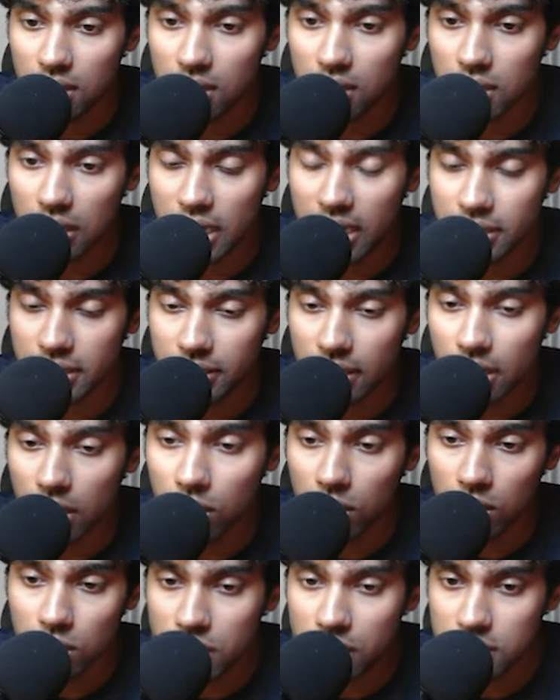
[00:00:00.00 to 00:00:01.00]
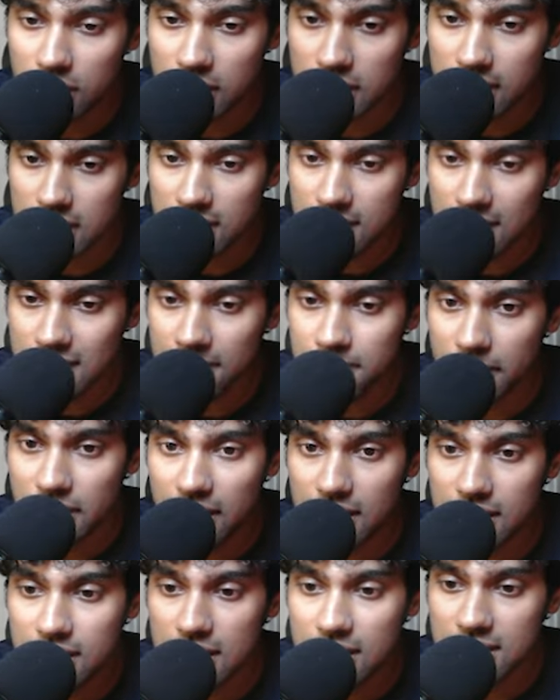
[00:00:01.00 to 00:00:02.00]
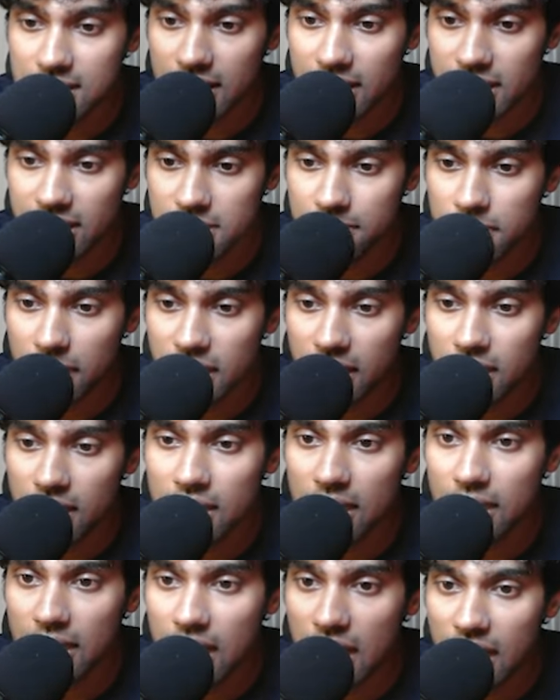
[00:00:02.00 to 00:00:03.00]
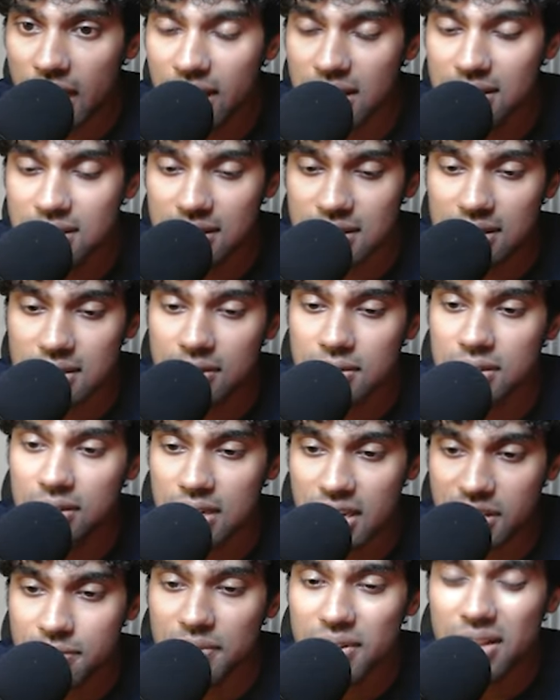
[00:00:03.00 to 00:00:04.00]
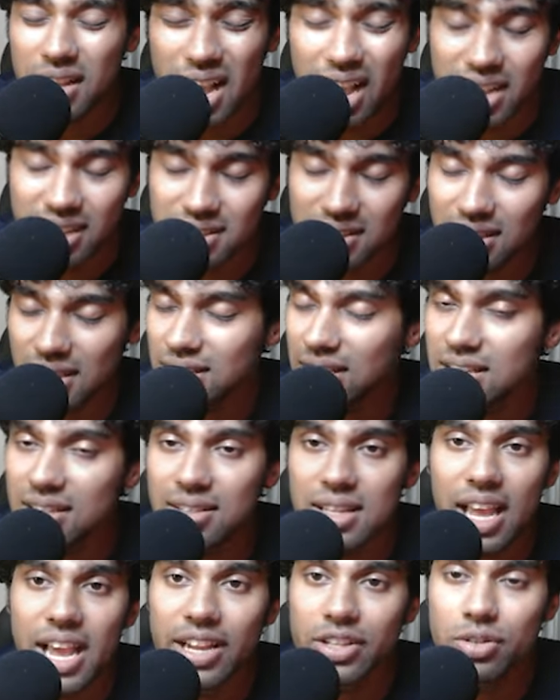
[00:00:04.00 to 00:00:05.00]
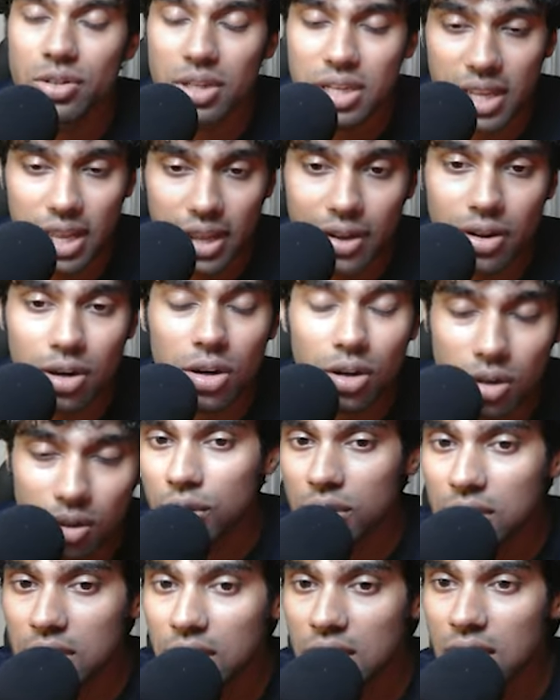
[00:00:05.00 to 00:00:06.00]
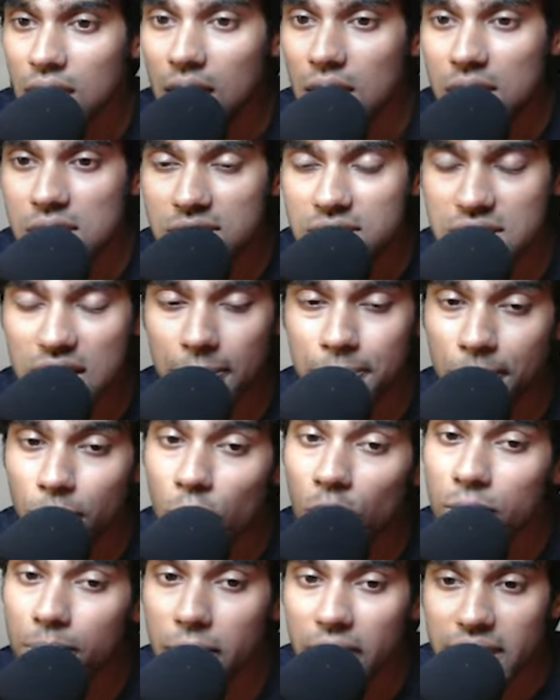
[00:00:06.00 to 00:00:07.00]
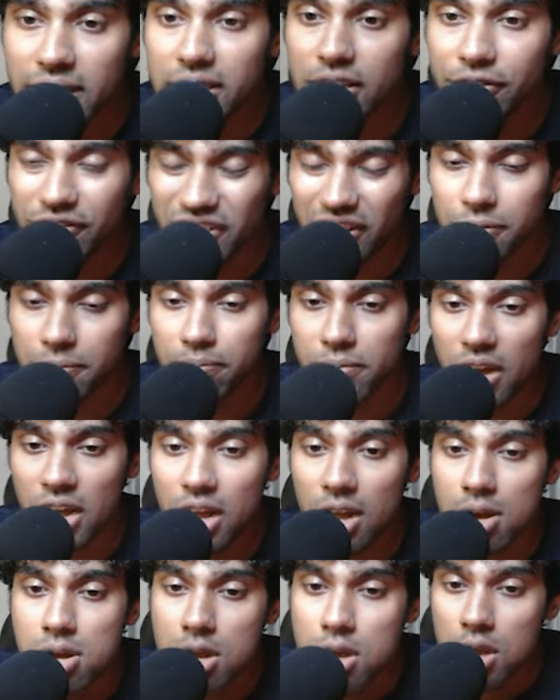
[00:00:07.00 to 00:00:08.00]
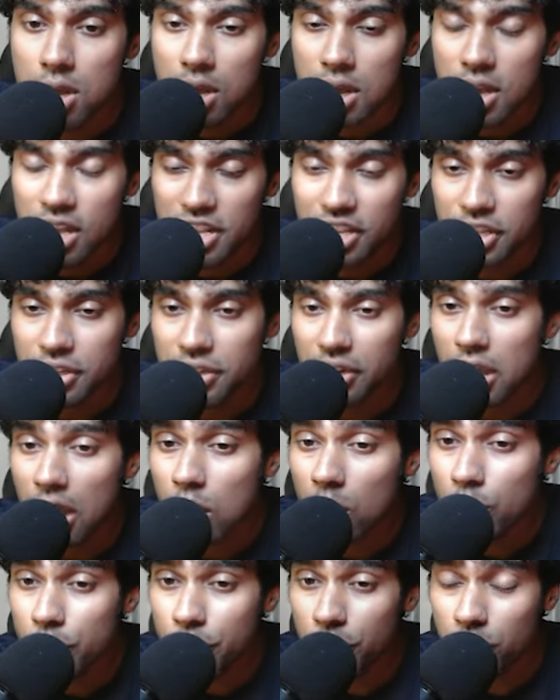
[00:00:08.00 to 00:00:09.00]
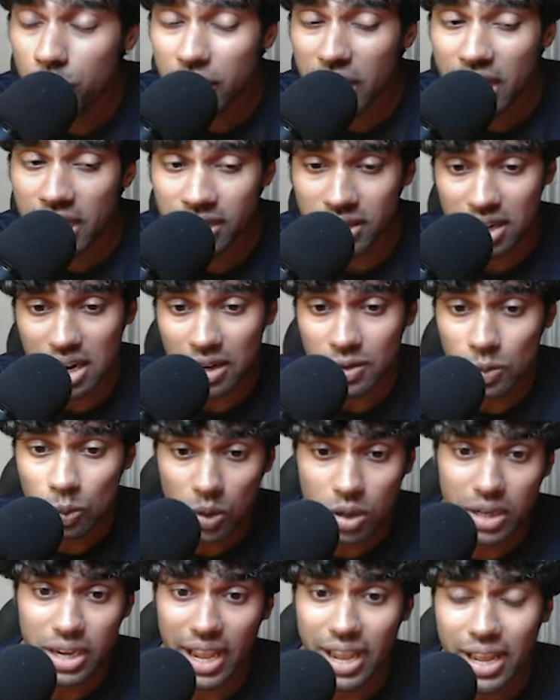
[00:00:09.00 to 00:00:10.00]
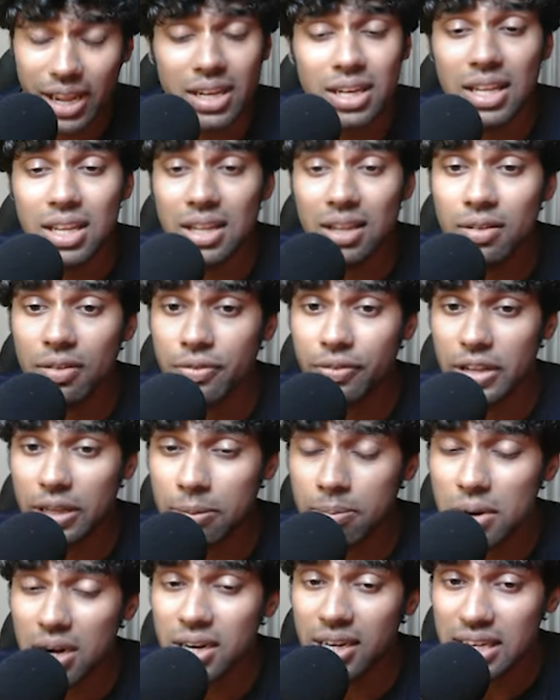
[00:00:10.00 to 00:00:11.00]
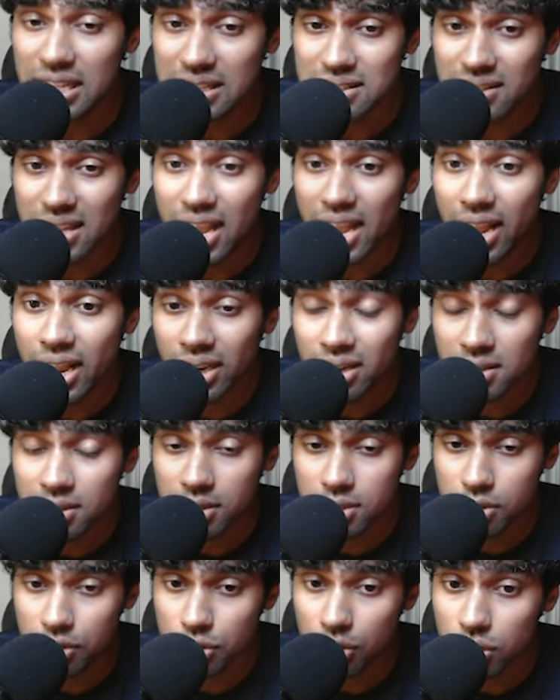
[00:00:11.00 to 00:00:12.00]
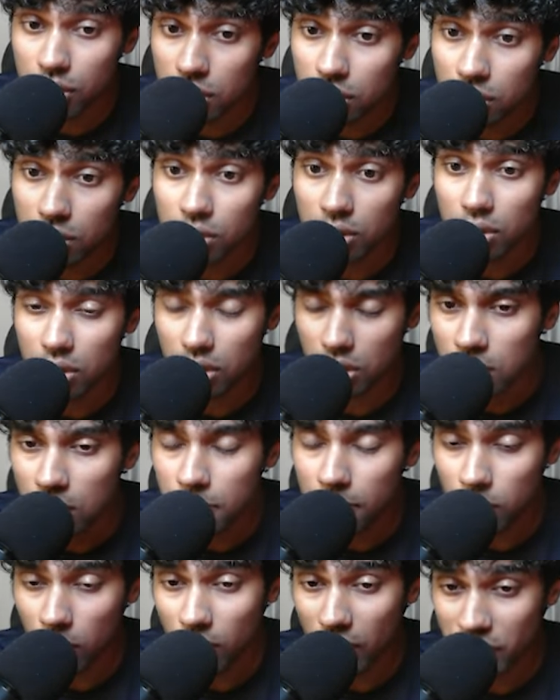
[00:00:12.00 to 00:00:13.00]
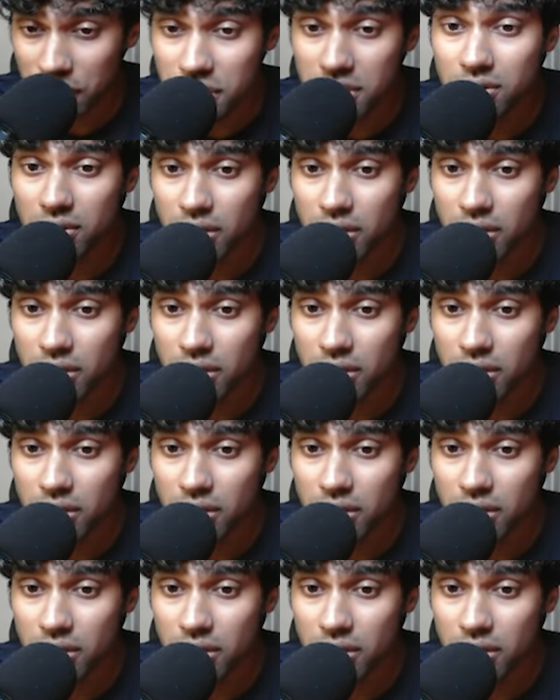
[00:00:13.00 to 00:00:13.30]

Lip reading: right now. It is in beta stage, but guys, trust me guys, it is actually a good support by the Figma. Now you can convert any Figma designs to production